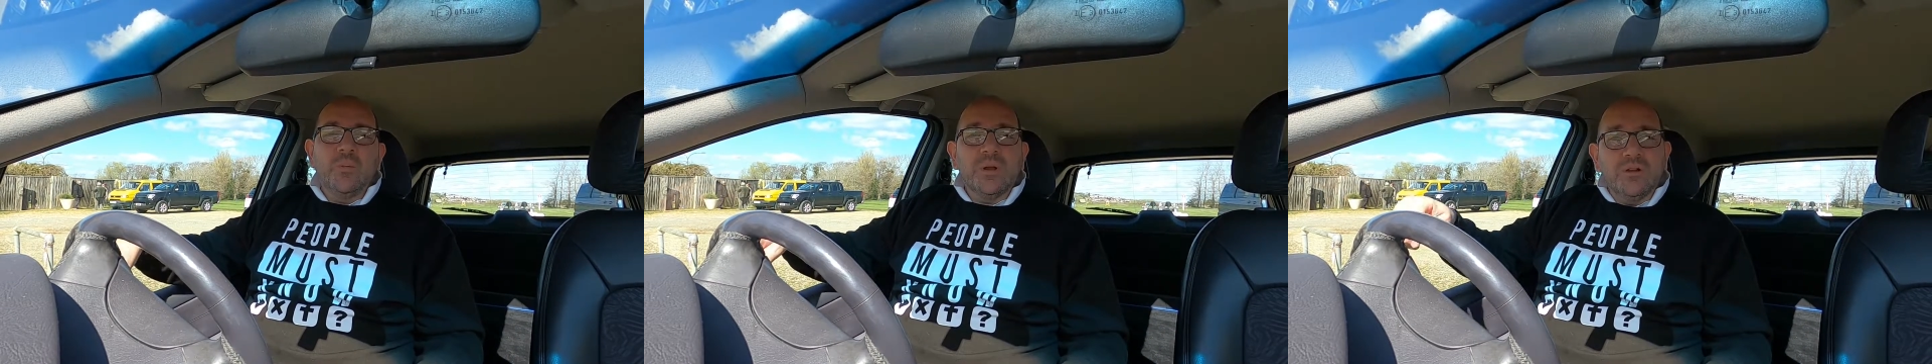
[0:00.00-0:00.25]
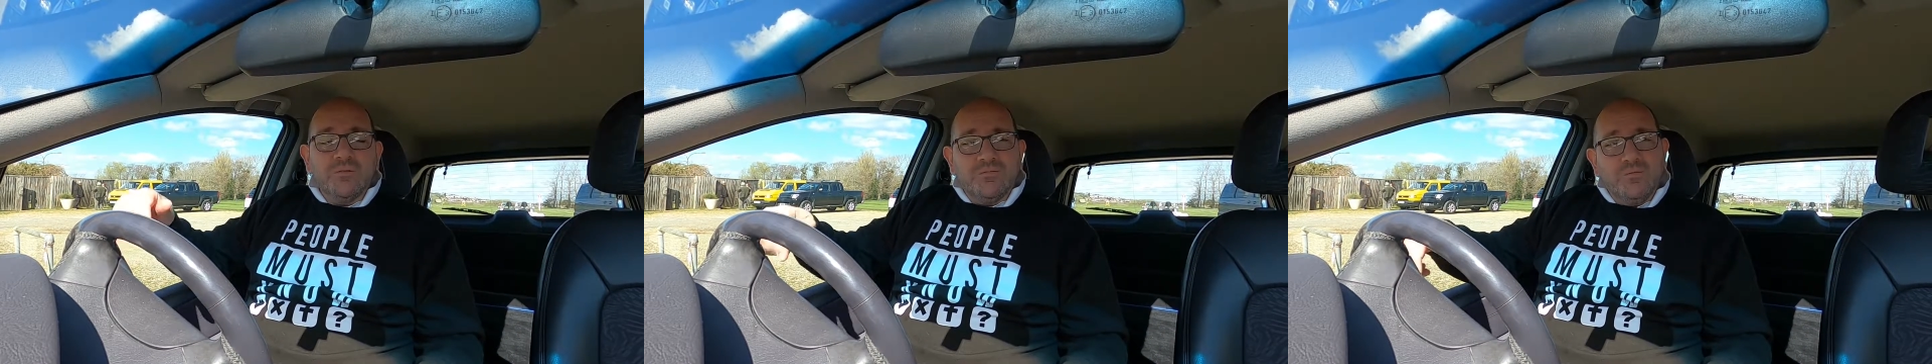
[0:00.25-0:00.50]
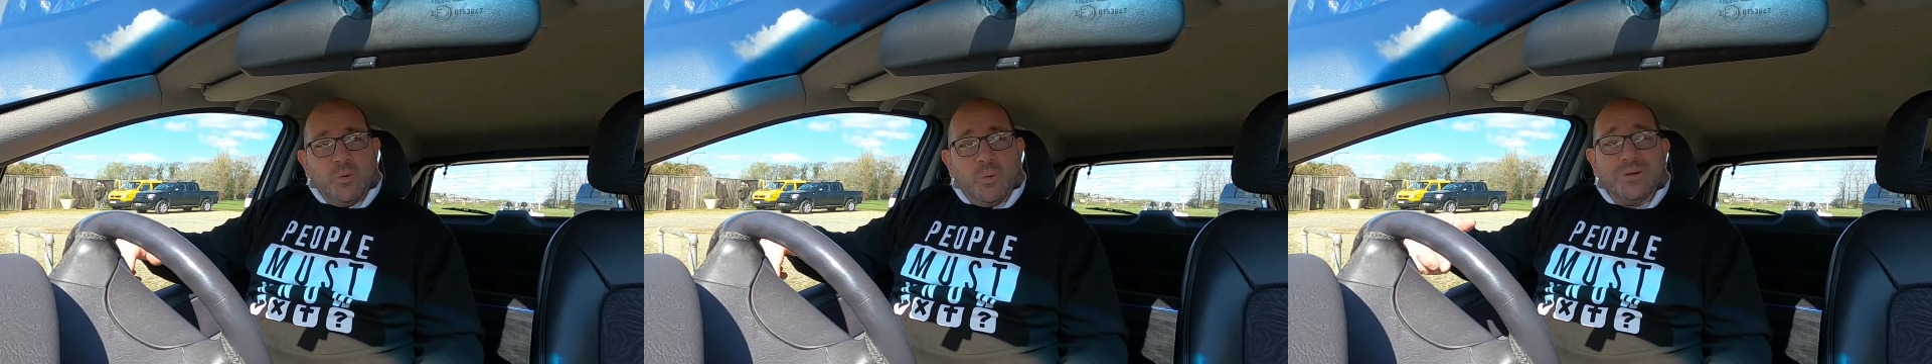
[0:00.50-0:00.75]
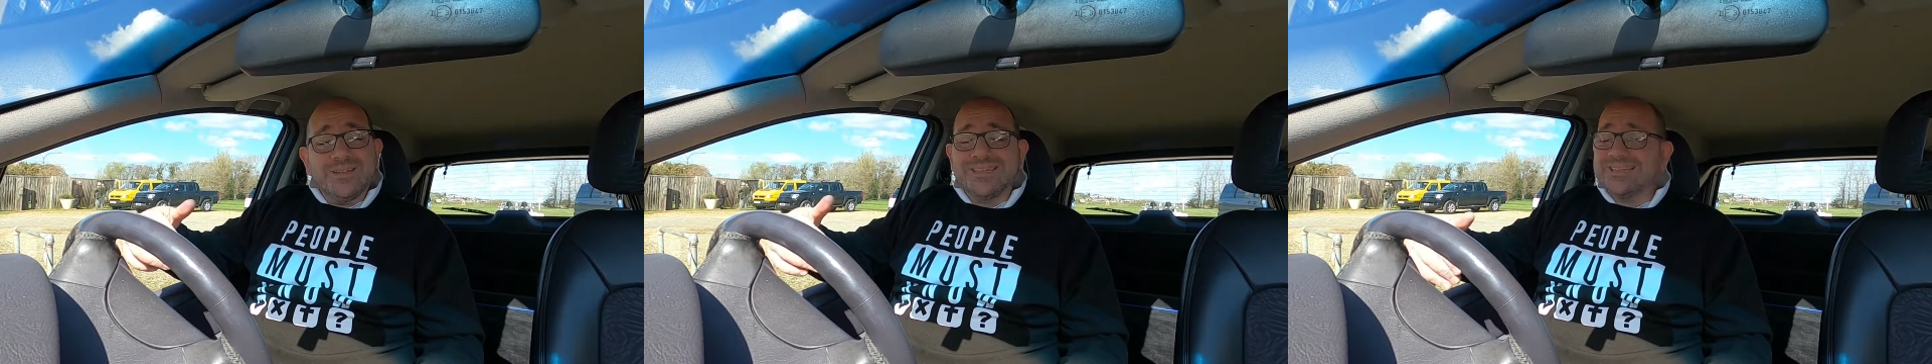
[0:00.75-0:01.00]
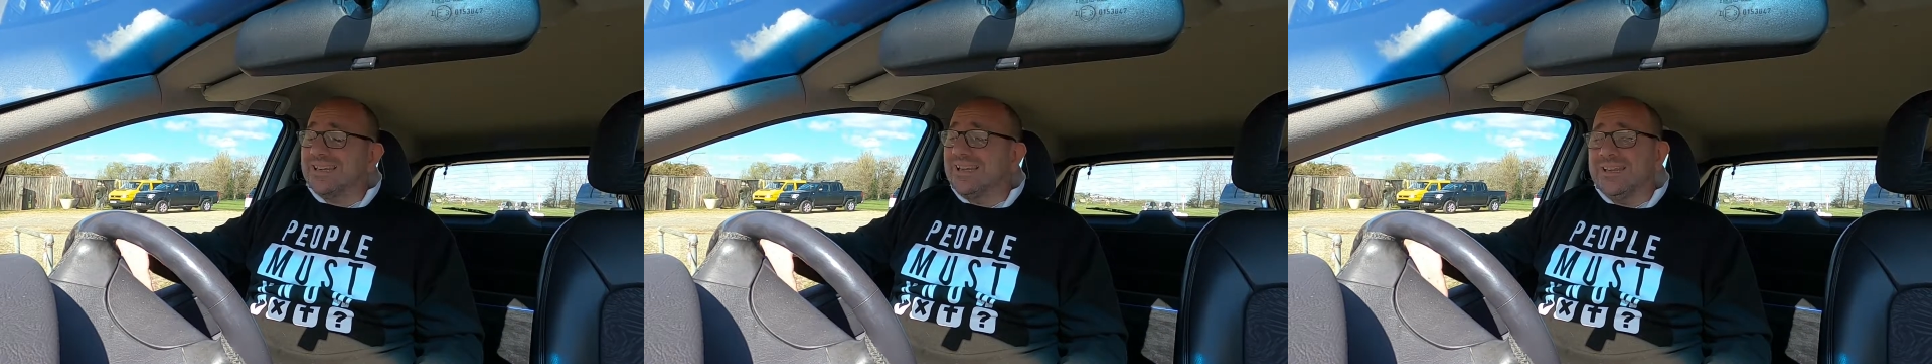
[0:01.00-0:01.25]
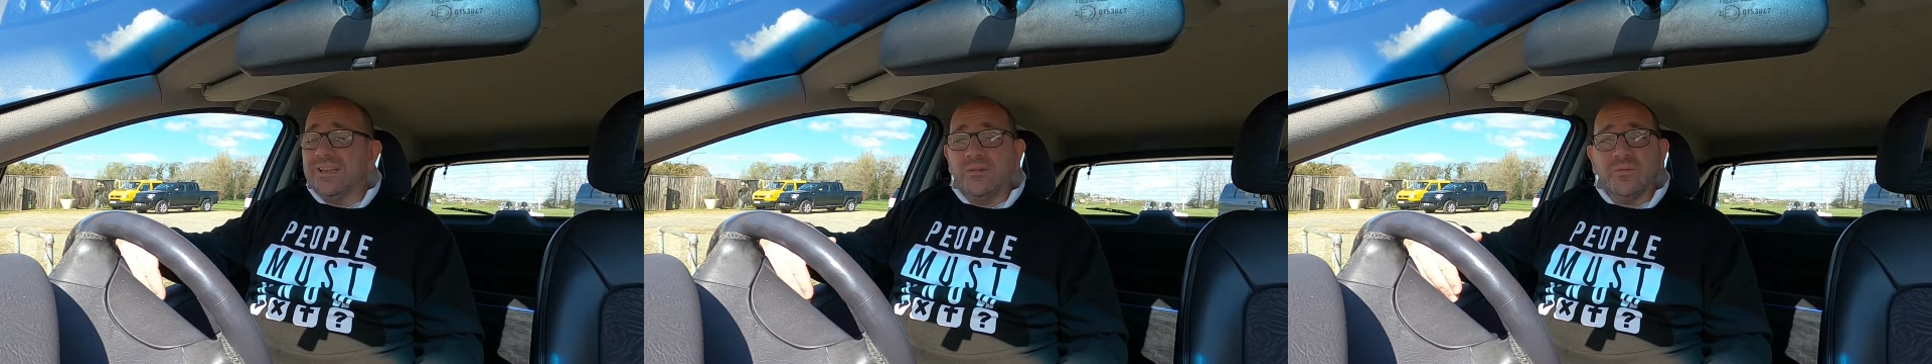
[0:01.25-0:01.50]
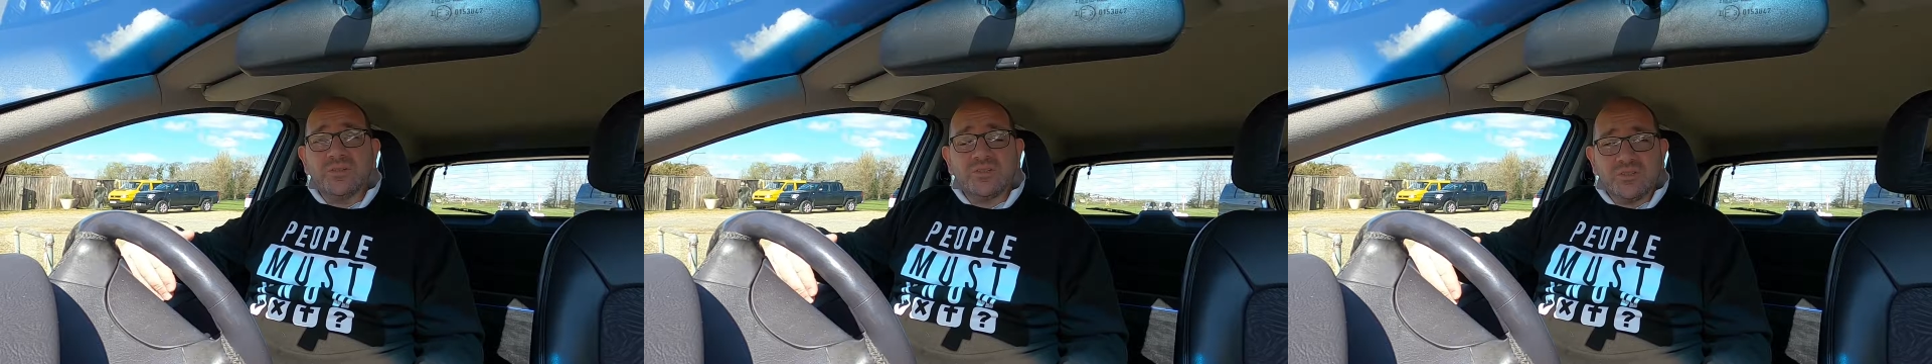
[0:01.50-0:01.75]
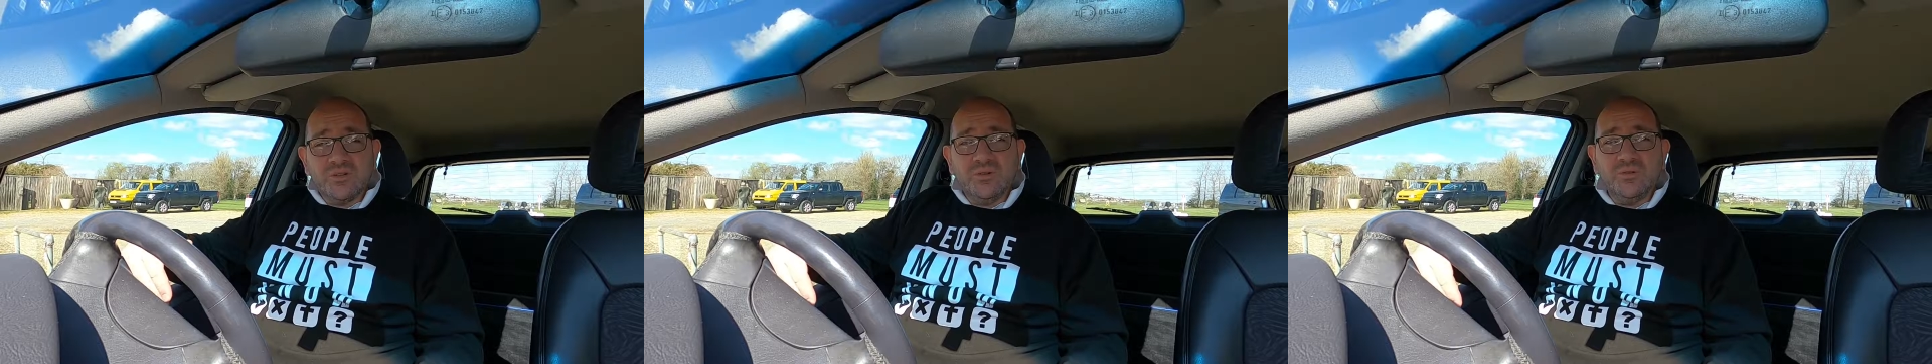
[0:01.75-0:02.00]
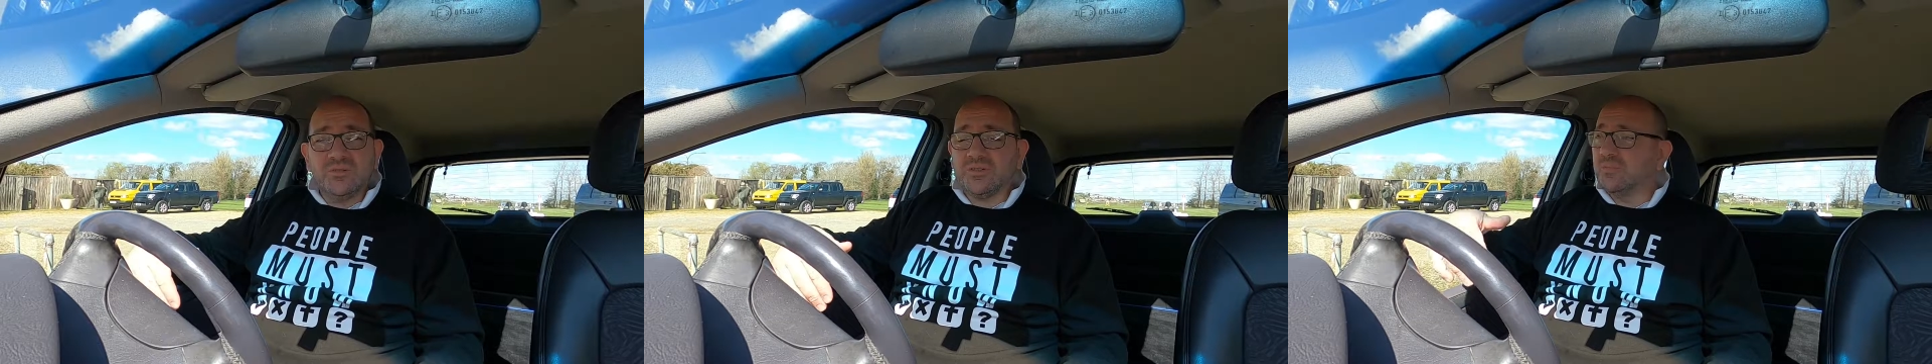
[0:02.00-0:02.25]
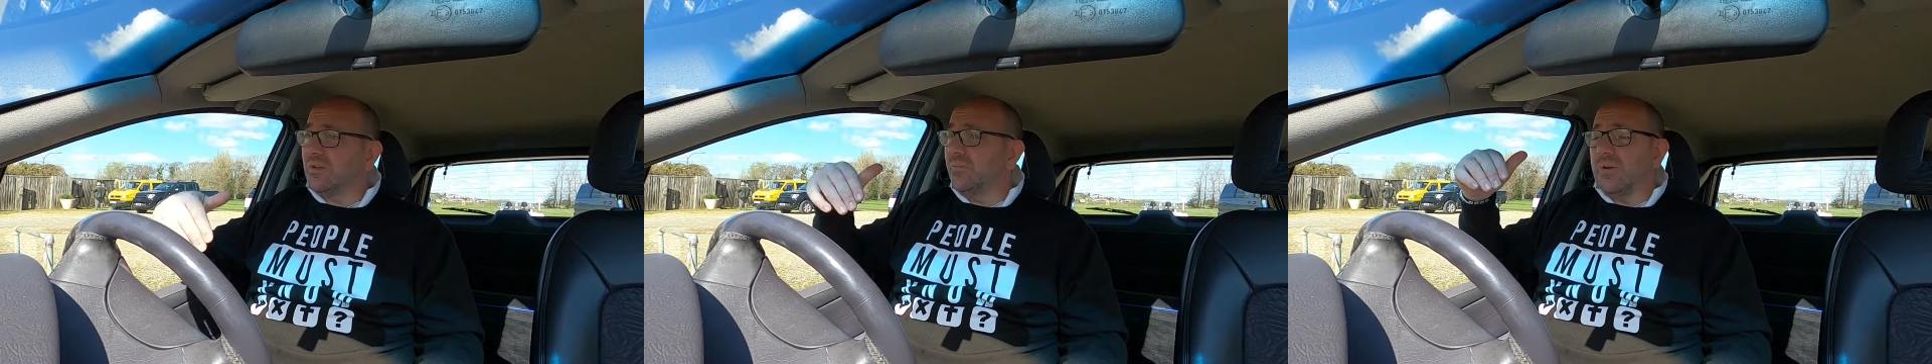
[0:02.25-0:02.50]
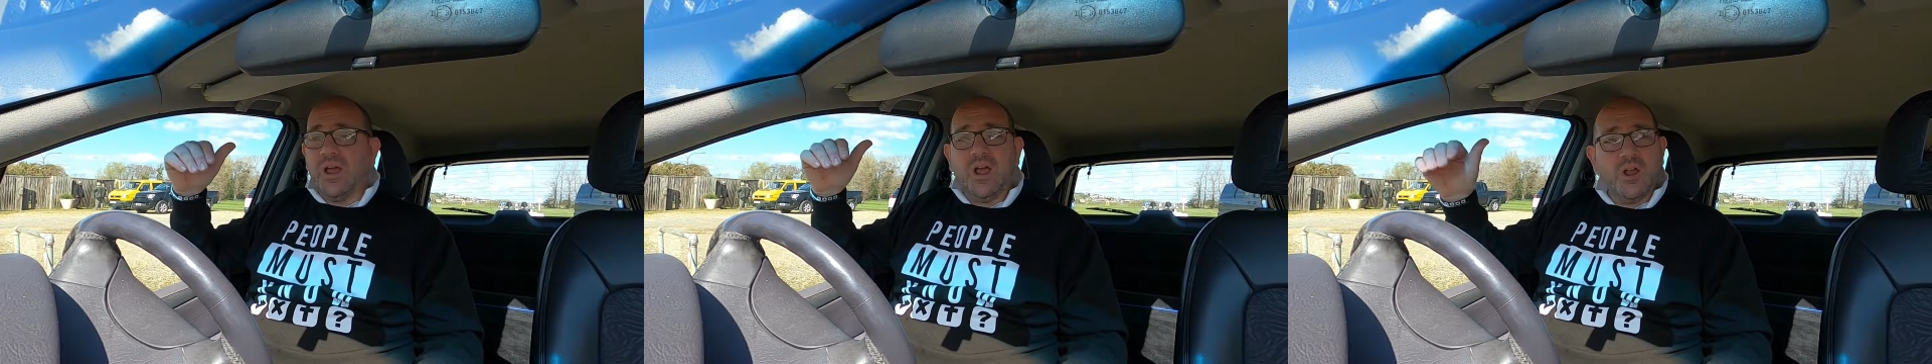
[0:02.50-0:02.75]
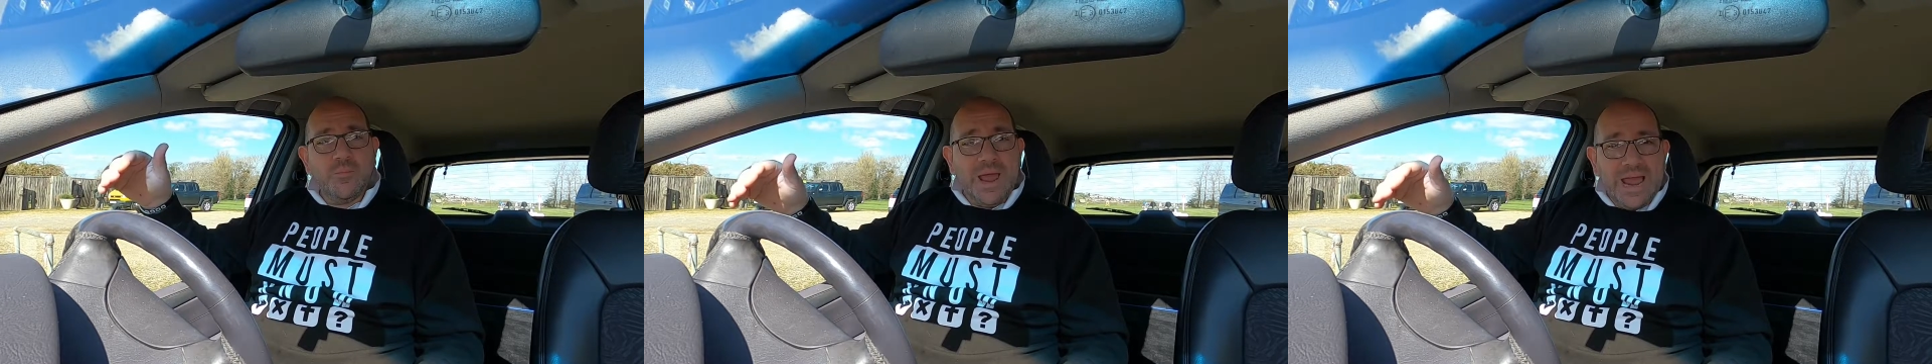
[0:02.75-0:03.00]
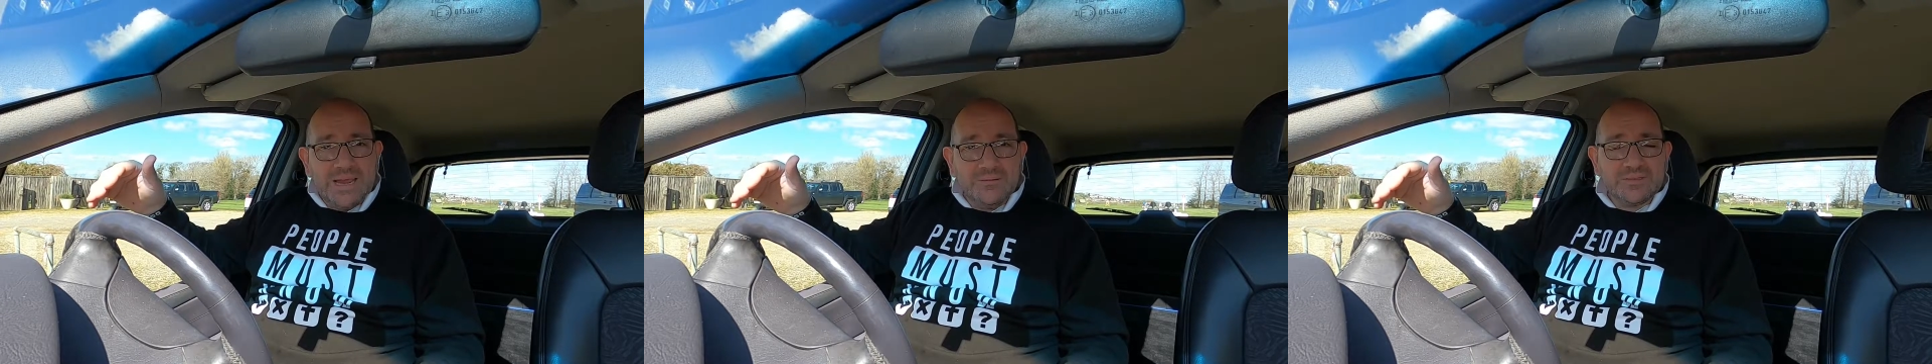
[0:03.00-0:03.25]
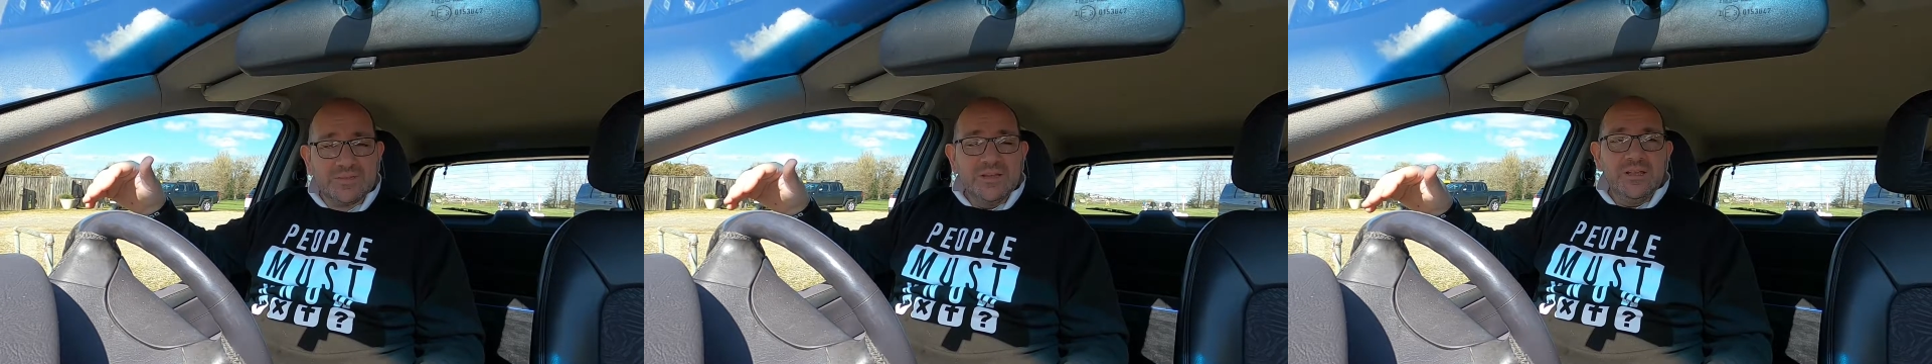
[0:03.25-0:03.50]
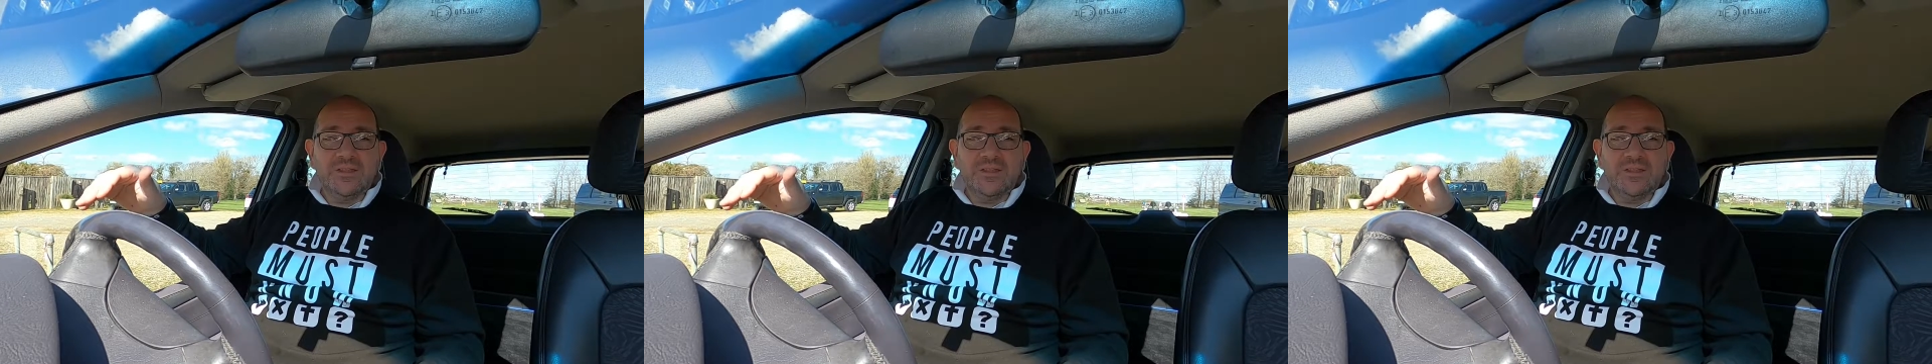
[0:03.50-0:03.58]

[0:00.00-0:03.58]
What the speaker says: We look forward to seeing you soon, sometime at Hope House,